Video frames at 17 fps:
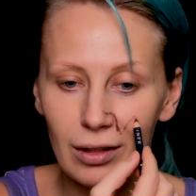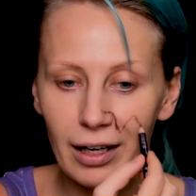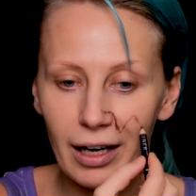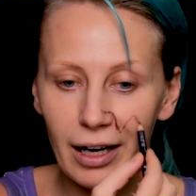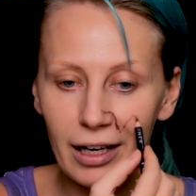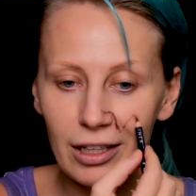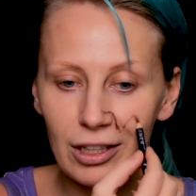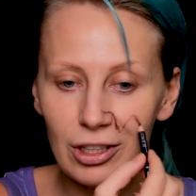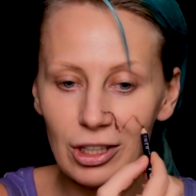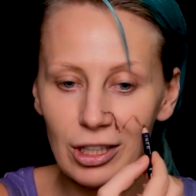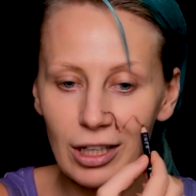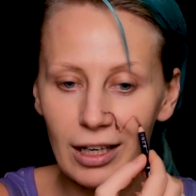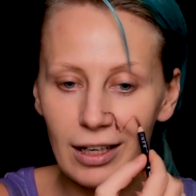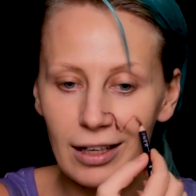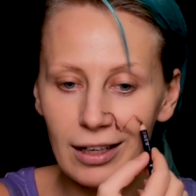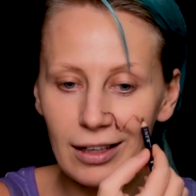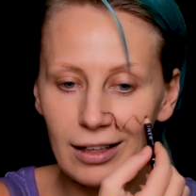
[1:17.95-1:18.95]
eye
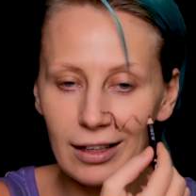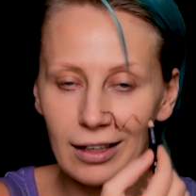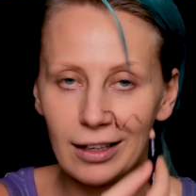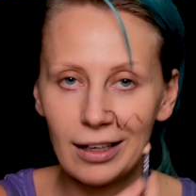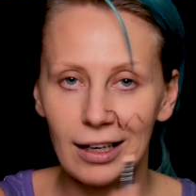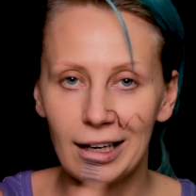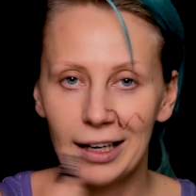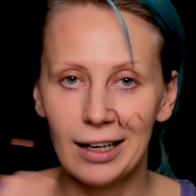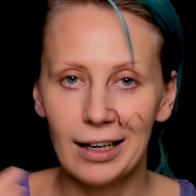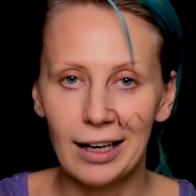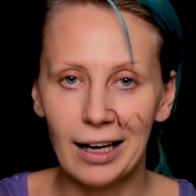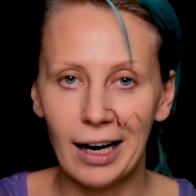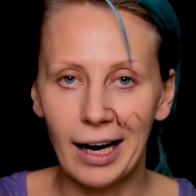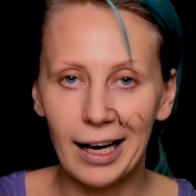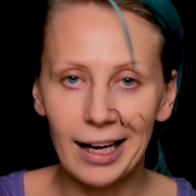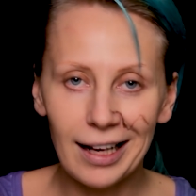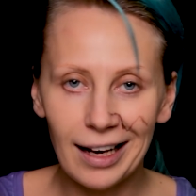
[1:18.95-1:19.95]
shading,
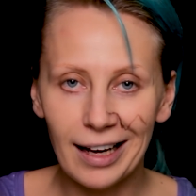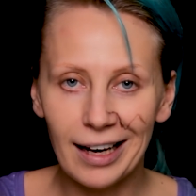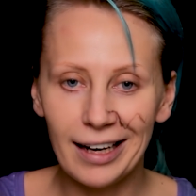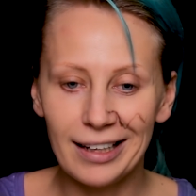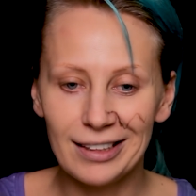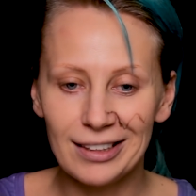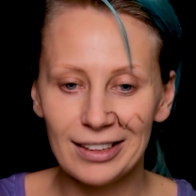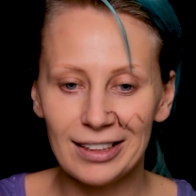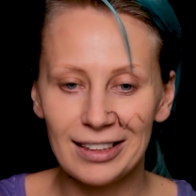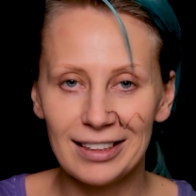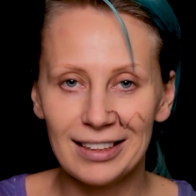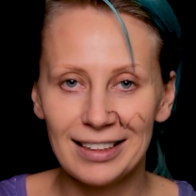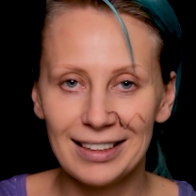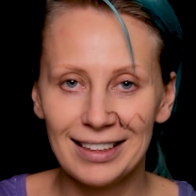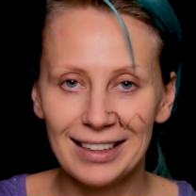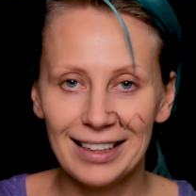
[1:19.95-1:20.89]
eyeliner,